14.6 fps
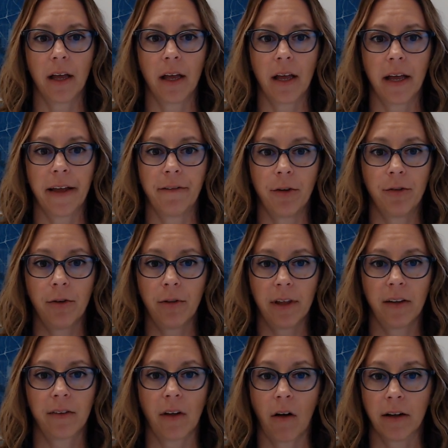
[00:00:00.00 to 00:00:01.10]
if you do
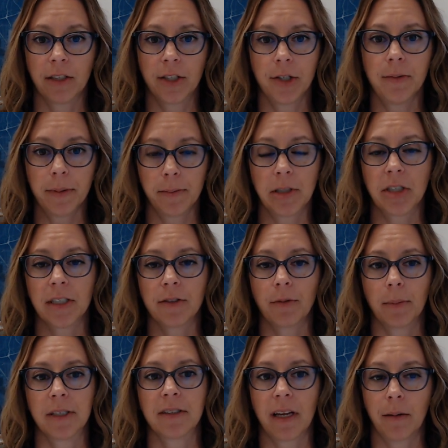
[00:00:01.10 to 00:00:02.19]
this on two images
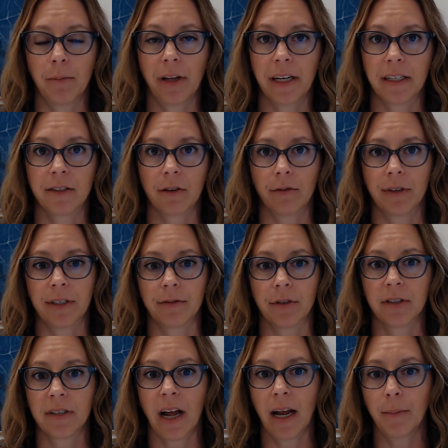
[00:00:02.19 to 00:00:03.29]
from the same place over
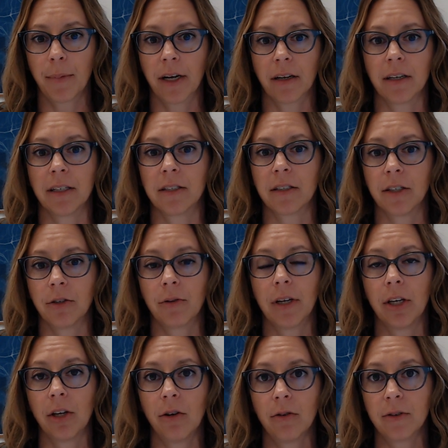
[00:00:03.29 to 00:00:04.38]
different time periods, you
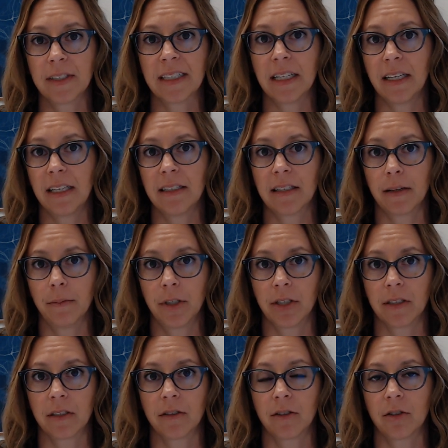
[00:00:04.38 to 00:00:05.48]
can use these
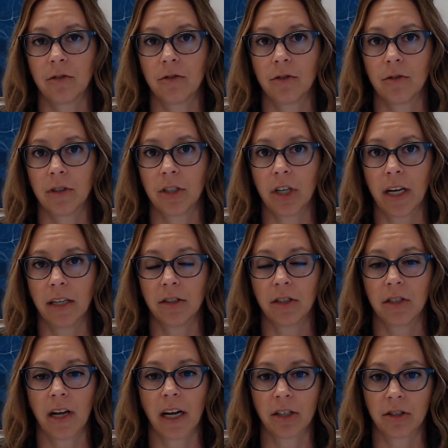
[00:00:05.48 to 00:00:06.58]
images to do a change
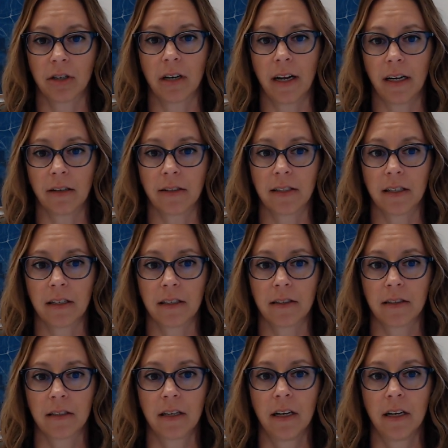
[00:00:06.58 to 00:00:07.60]
detection analysis.